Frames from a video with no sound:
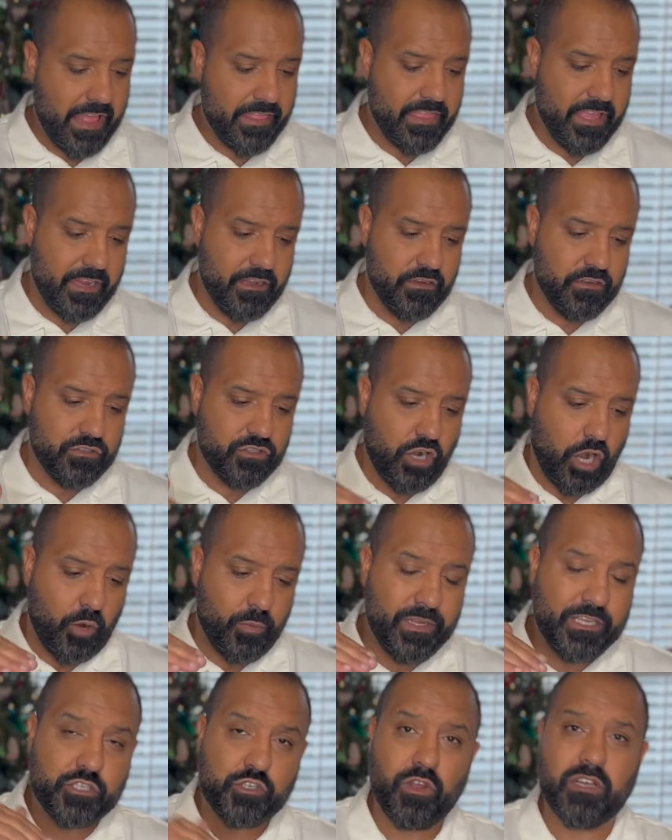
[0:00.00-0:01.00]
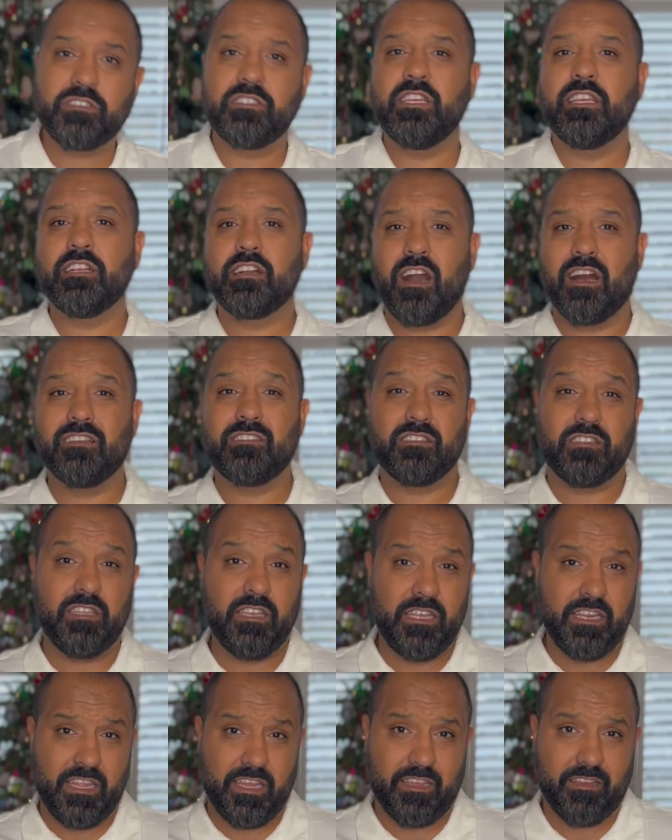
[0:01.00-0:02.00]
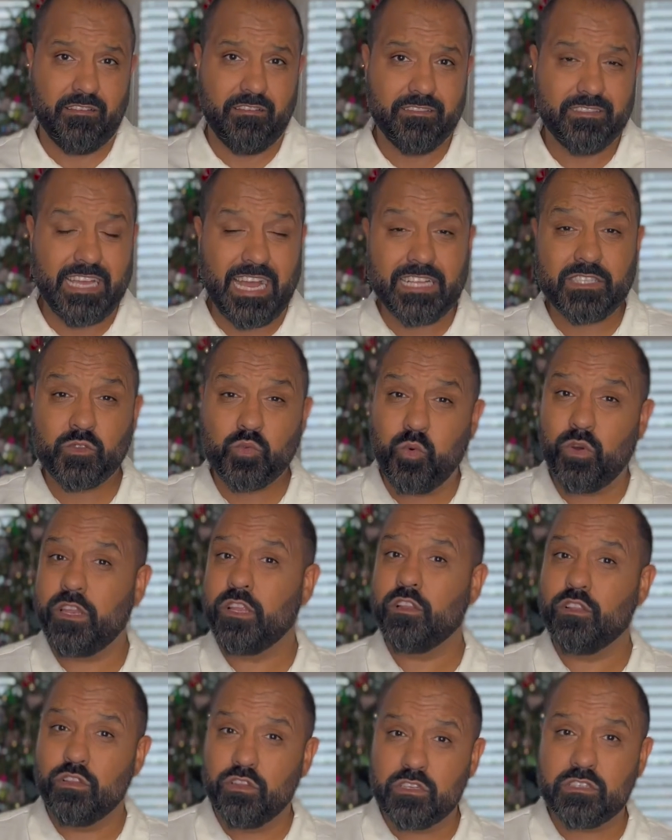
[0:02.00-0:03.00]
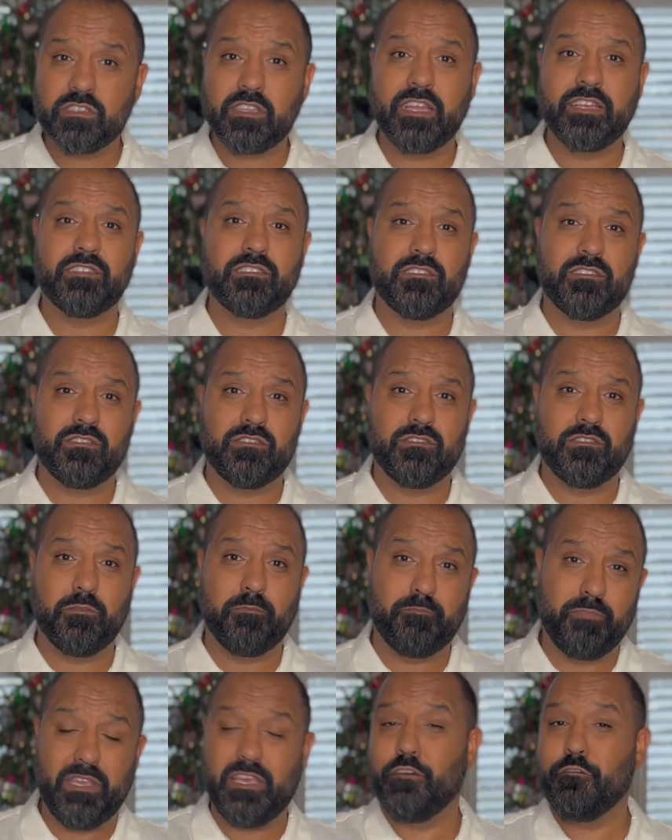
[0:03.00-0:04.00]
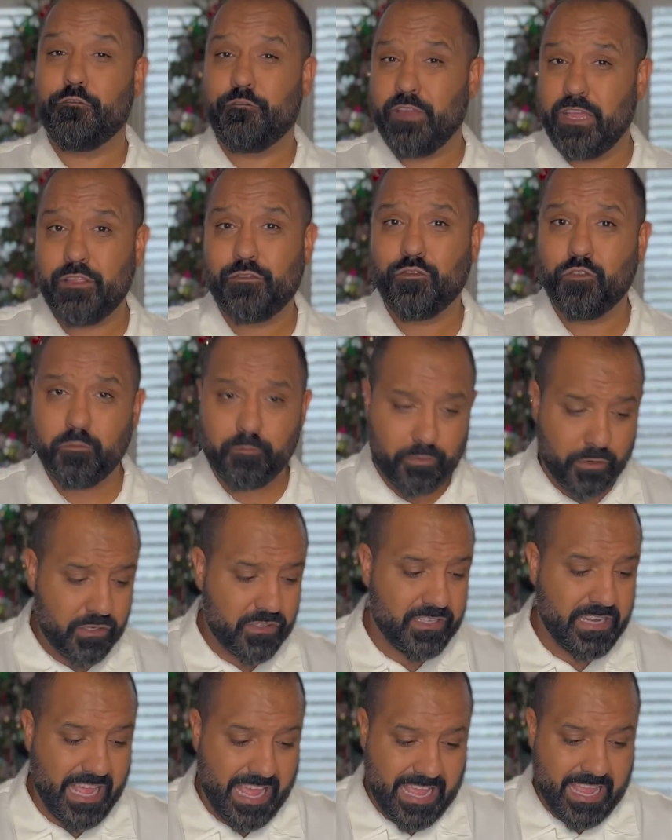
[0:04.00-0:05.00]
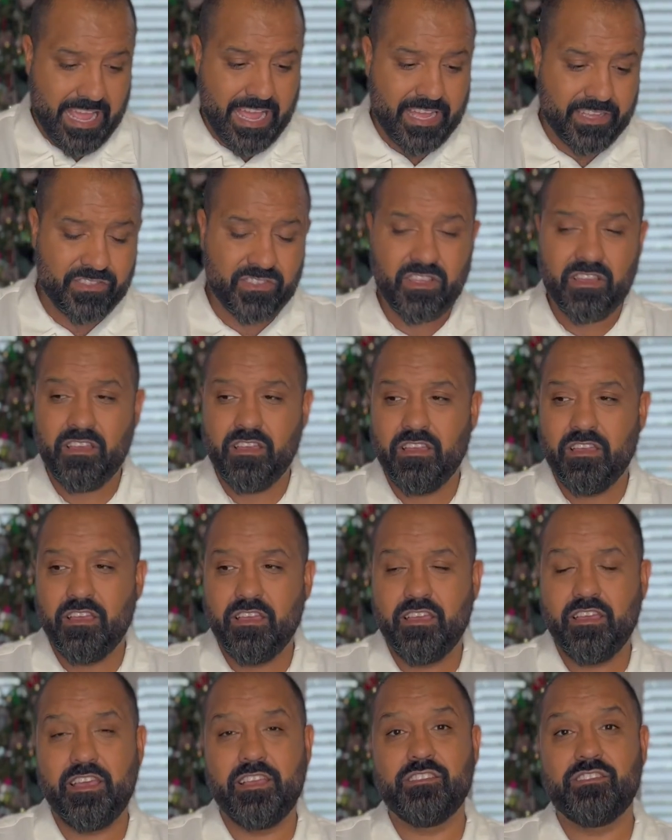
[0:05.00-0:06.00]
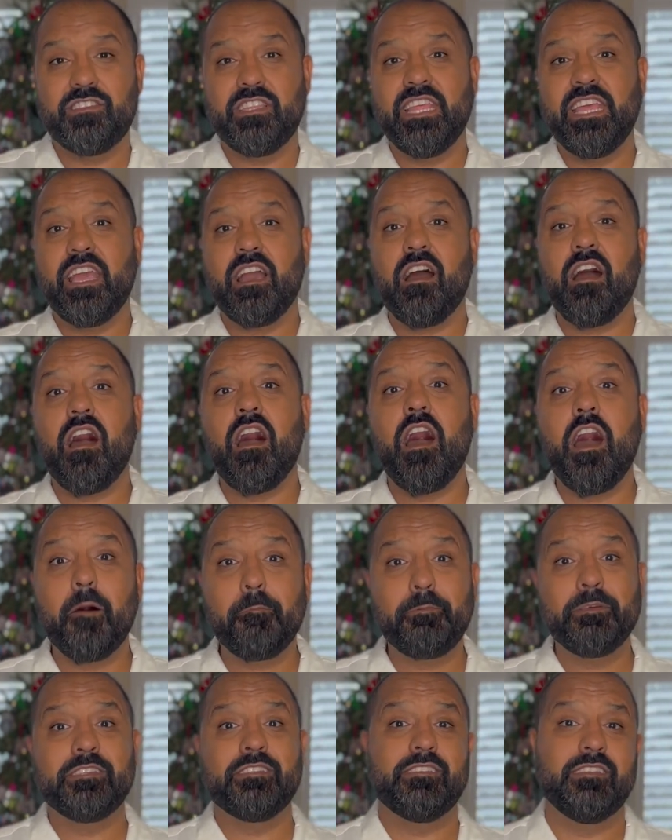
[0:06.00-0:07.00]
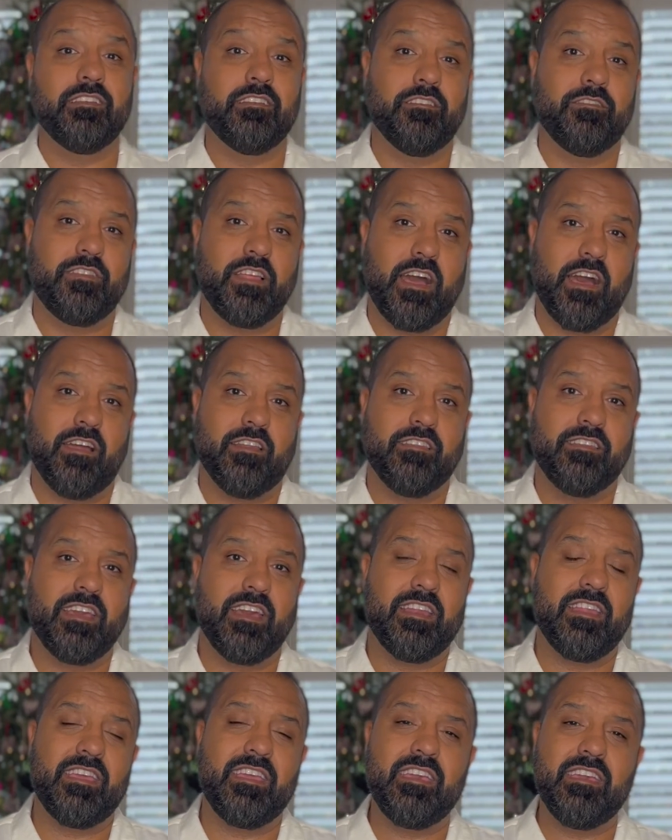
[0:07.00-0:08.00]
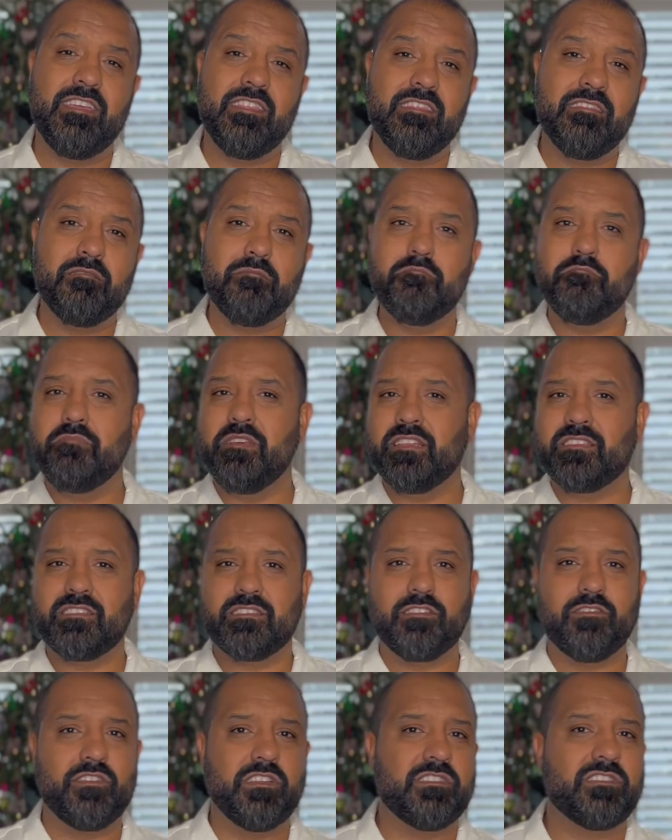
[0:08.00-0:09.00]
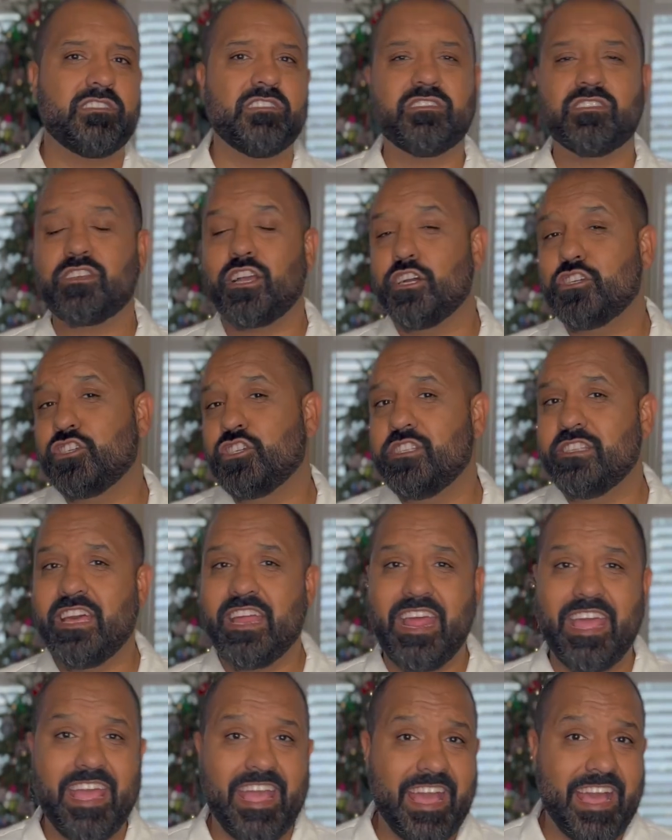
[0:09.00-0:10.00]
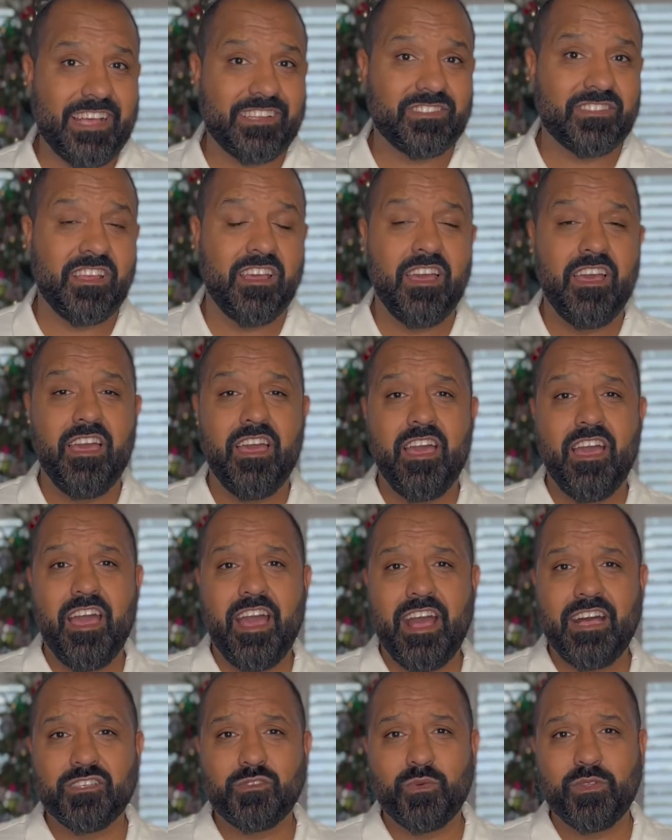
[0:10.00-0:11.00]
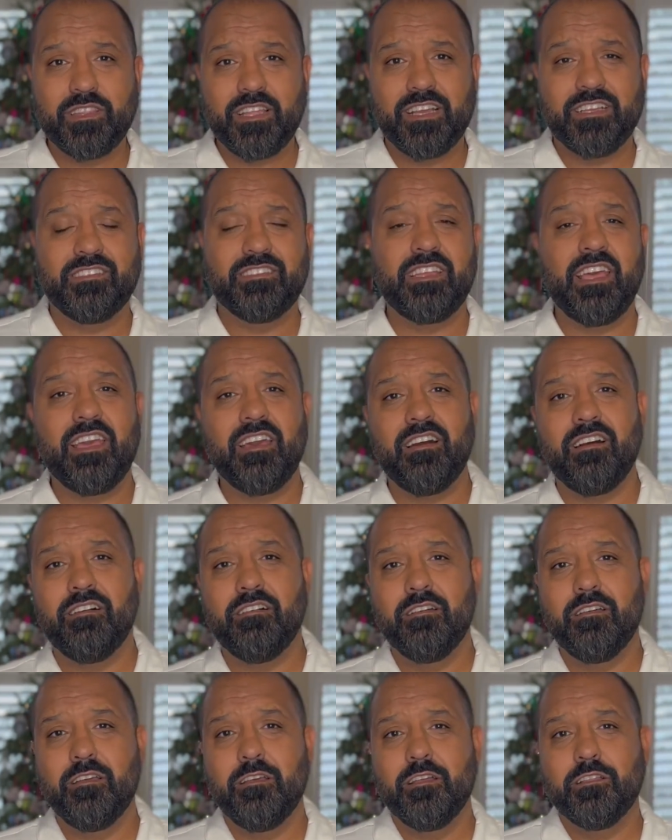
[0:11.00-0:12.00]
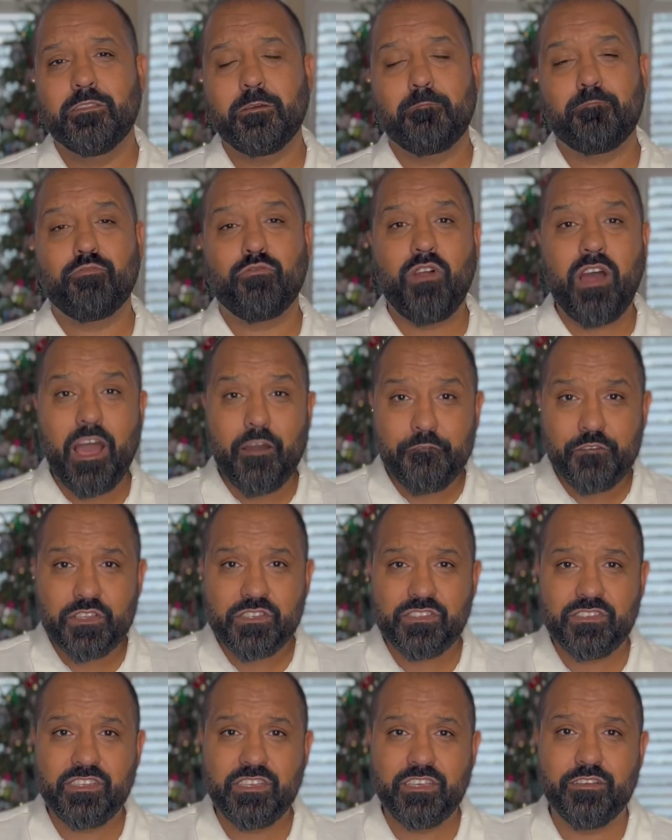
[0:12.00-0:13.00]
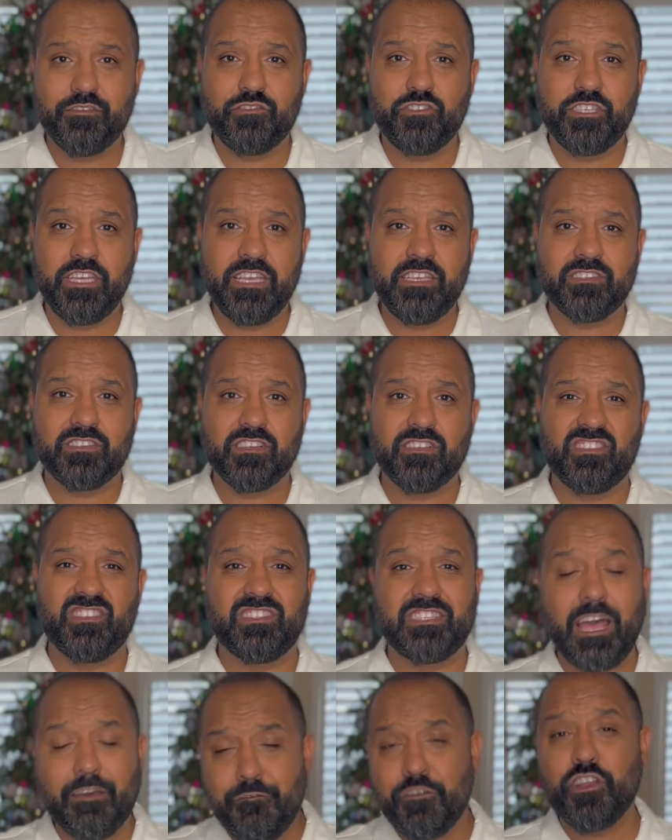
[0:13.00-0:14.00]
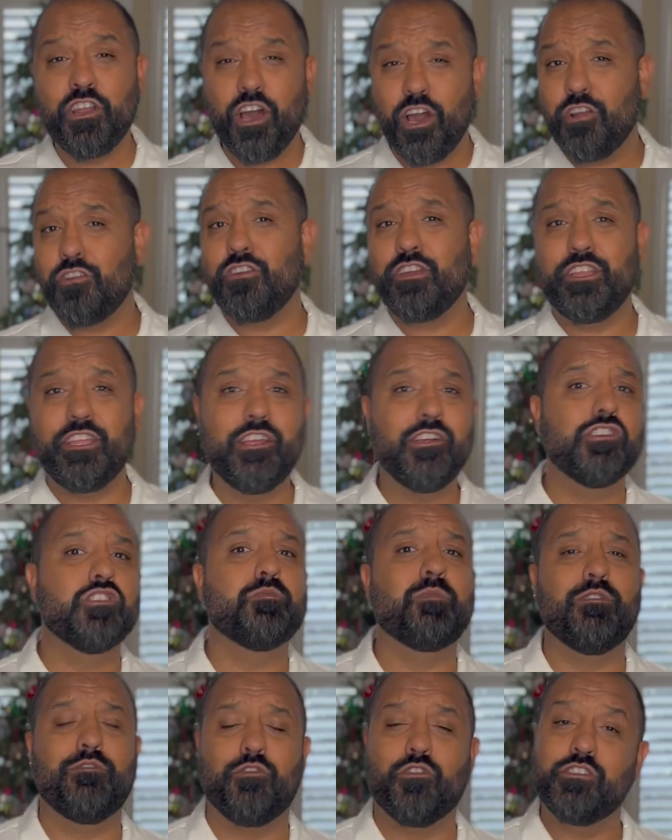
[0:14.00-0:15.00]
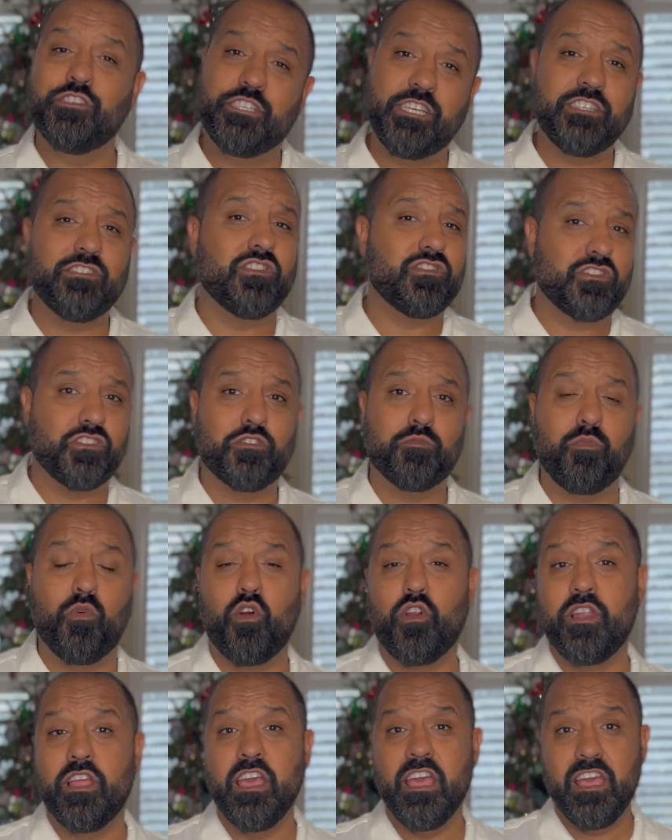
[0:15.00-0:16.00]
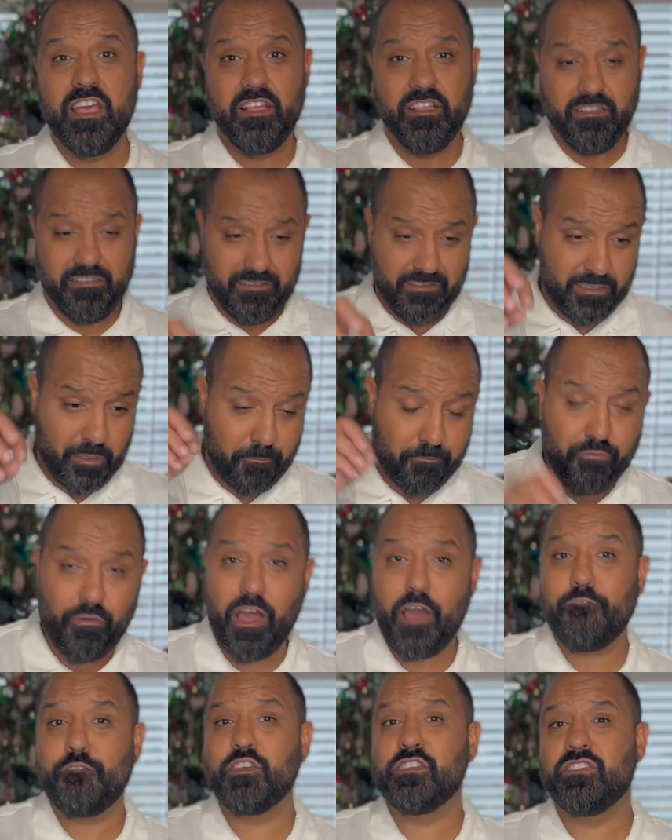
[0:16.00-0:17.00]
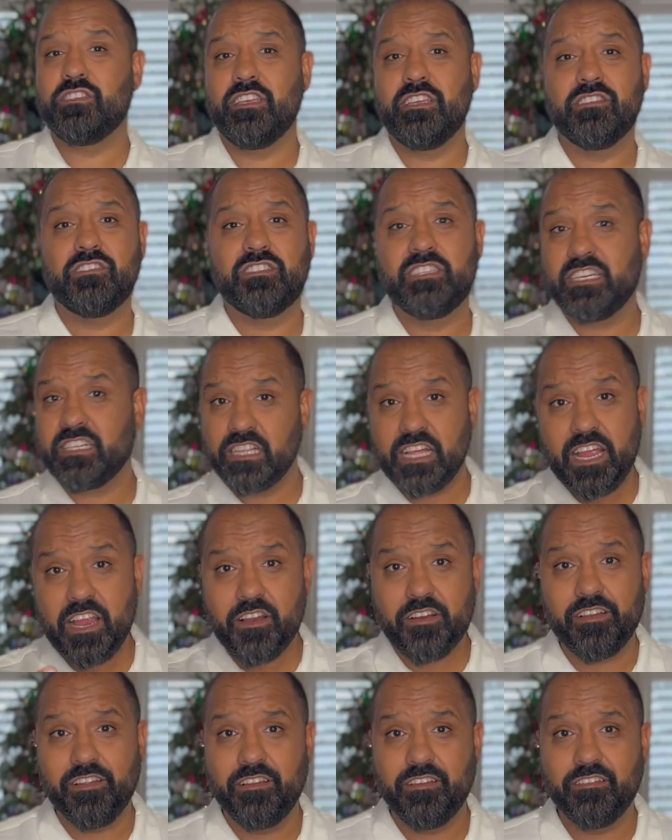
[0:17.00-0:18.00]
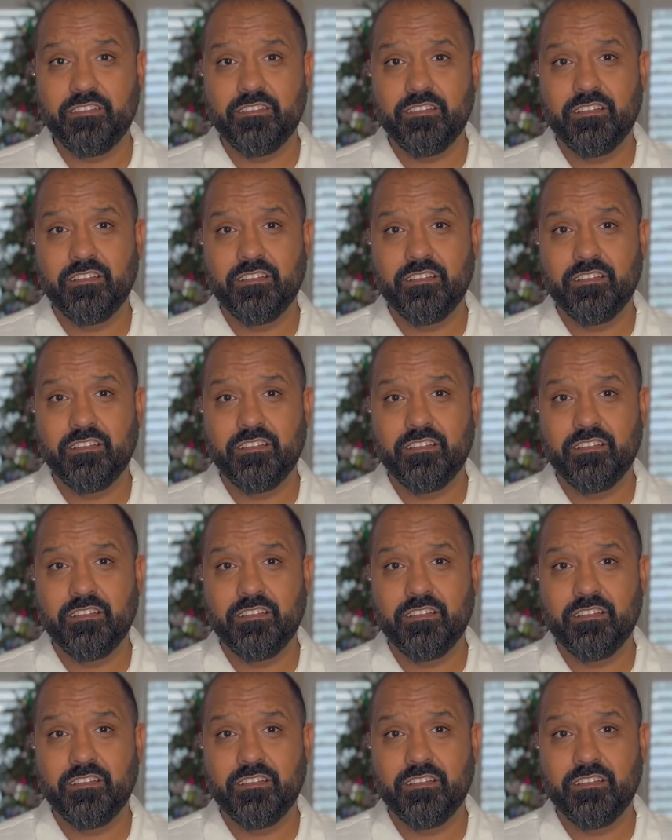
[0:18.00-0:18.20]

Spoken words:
And then are we trusting God's leading? That's what it looks like to be a faithful person. Ahaz is the opposite of that. Yet in the midst of this discussion that Ahaz has with Isaiah, the prophecy of Jesus, 700 years before Jesus is born, the prophecy is declared.